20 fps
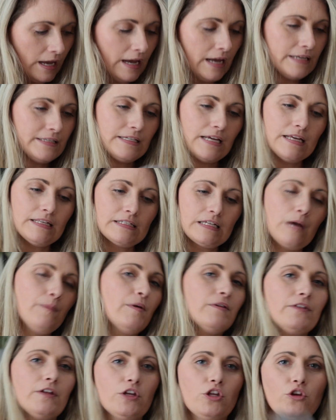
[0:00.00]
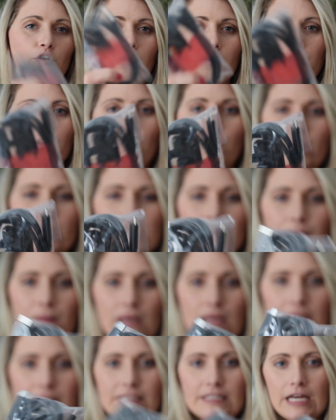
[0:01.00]
It does come with a
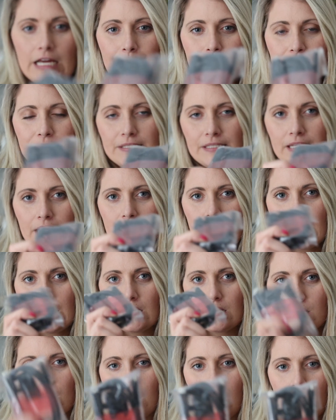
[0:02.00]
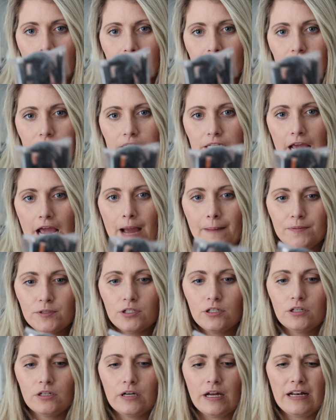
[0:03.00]
USB Type-C
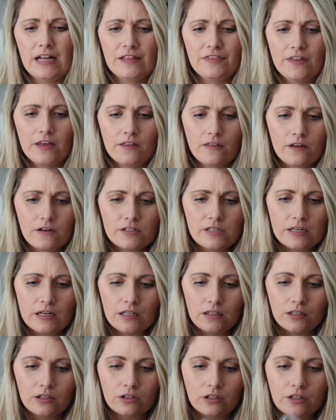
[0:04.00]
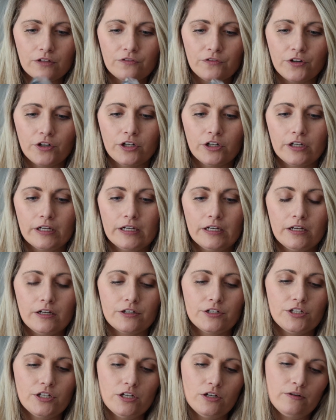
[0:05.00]
adapter, and I think there's like a little converter in
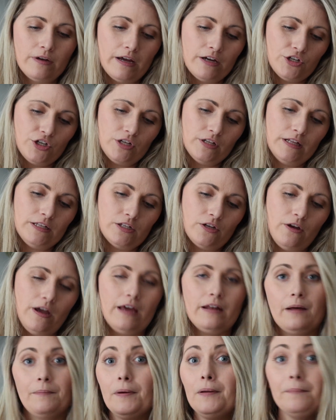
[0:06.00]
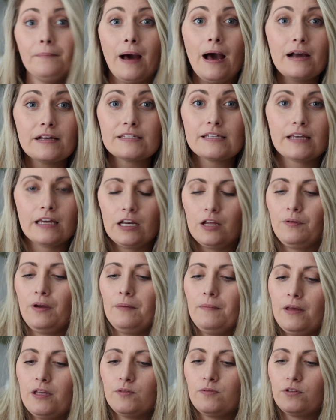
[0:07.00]
here too. Actually, let's go ahead. I'm unboxing anyway,
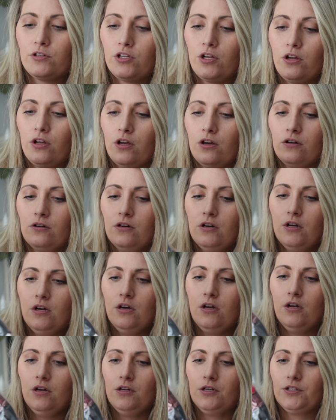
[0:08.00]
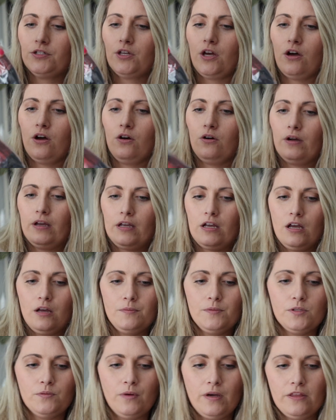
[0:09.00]
may as well show you. So it
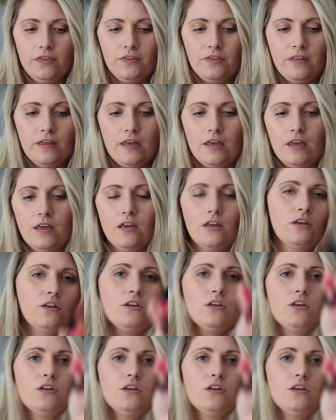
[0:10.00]
comes with the